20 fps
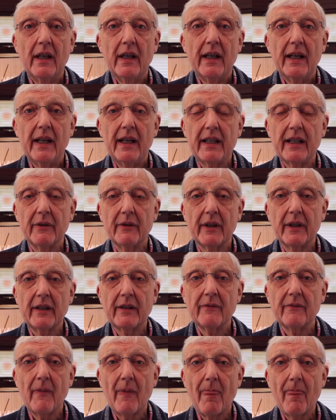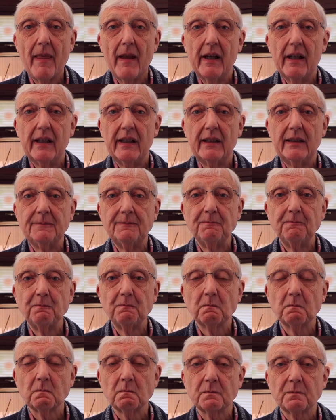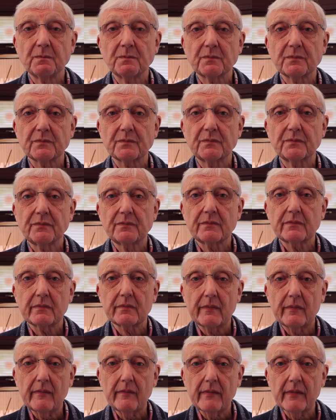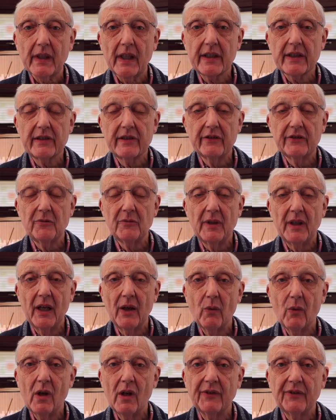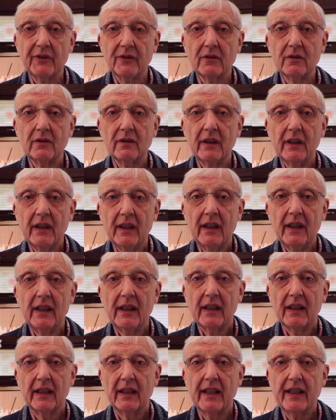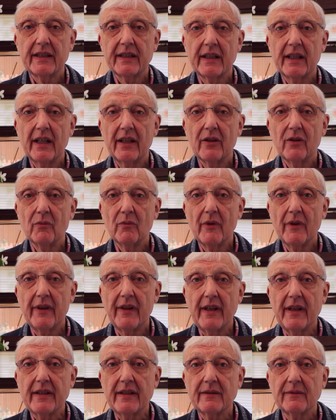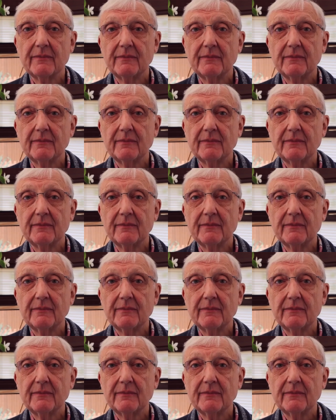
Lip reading: Anyway, that's enough of my waffle, let's get on with it.